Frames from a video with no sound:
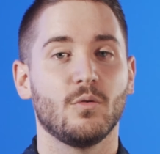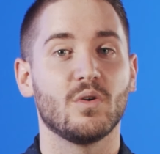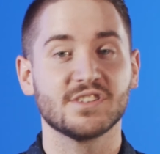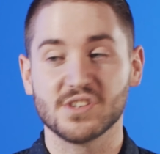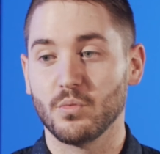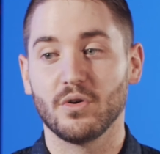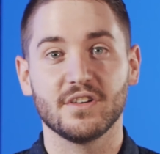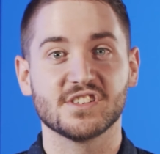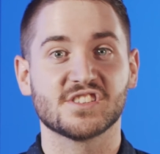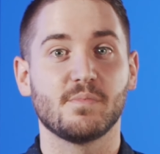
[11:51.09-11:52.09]
Once a
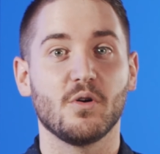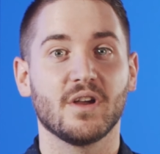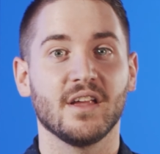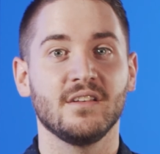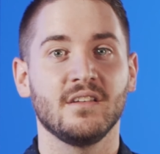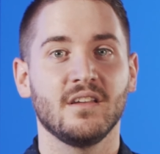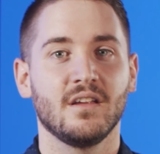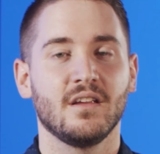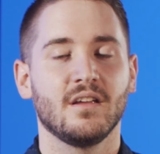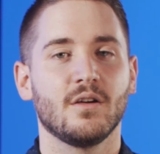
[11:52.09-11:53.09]
word is spoken,
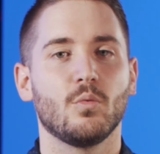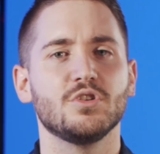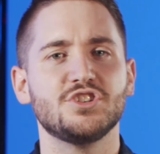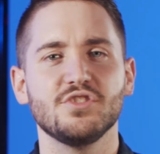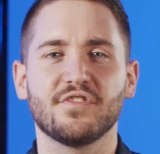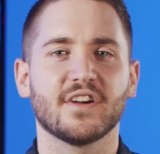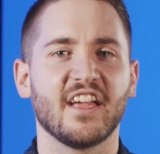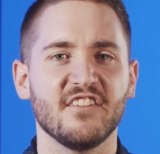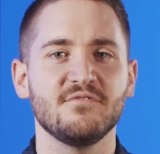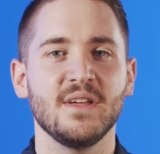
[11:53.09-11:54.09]
would you
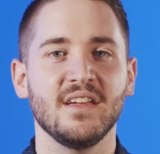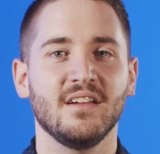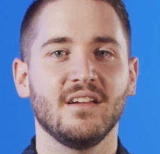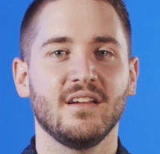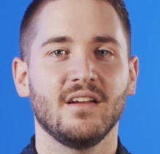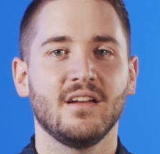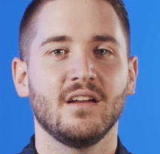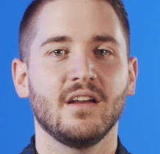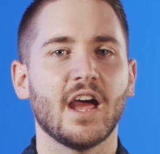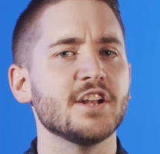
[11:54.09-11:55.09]
forgive me?
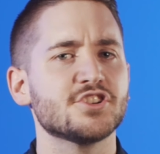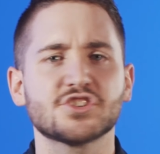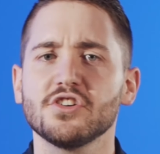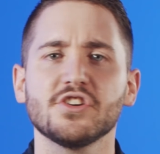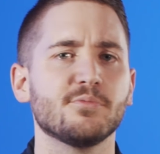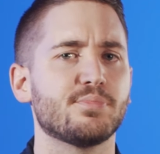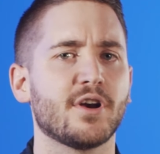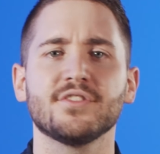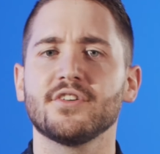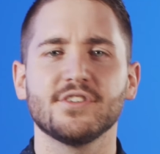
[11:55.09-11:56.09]
And sure, your
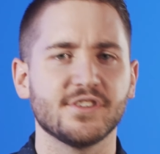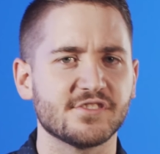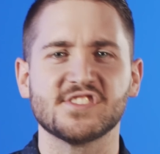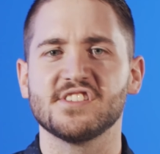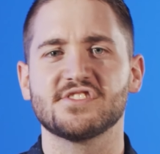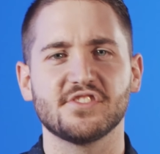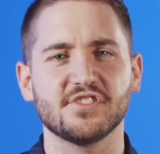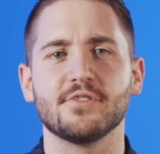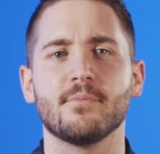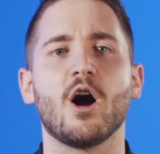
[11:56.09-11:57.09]
brother or your sister,
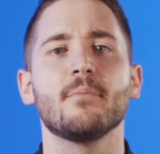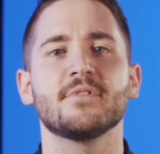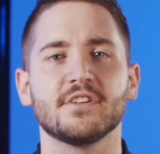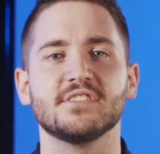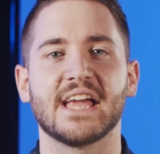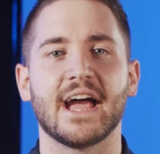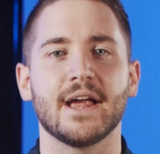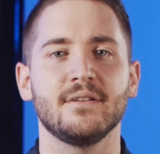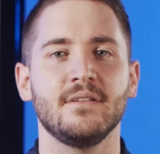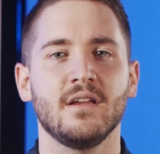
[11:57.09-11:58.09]
your mom or your
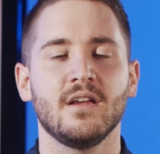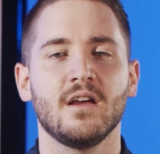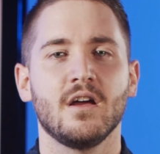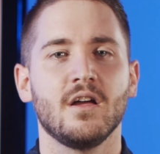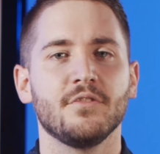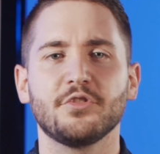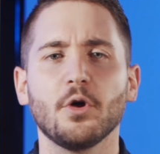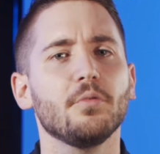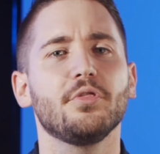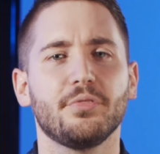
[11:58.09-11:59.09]
dad,
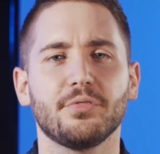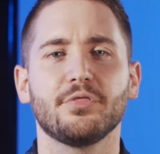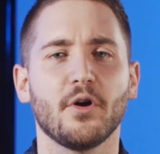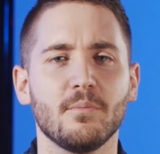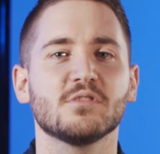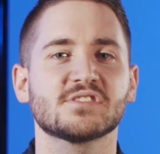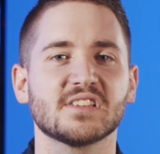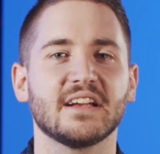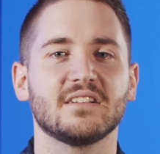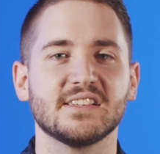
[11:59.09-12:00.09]
they'll, They'll most
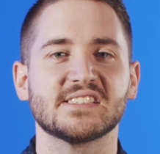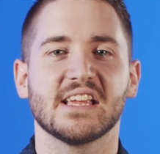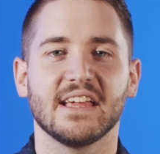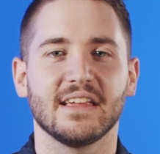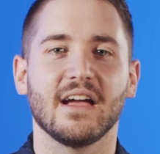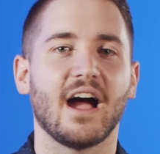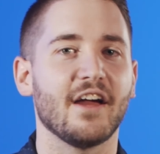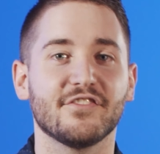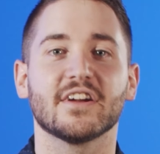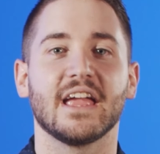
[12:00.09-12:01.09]
likely say,
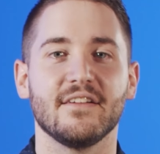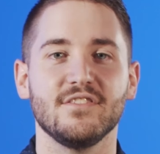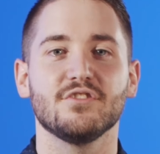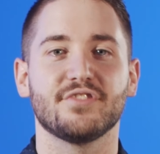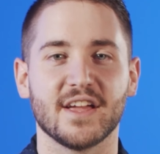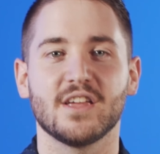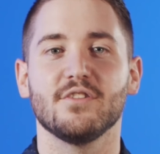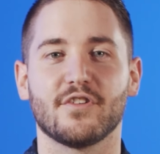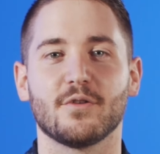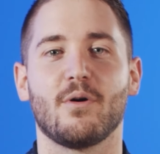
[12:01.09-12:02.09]
forgive you, thank
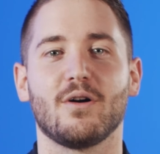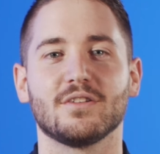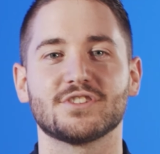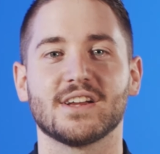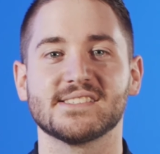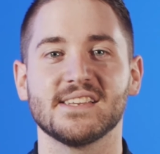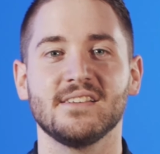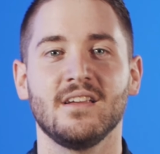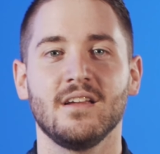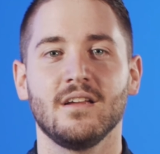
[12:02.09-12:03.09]
you for
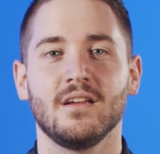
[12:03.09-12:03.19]
apologizing.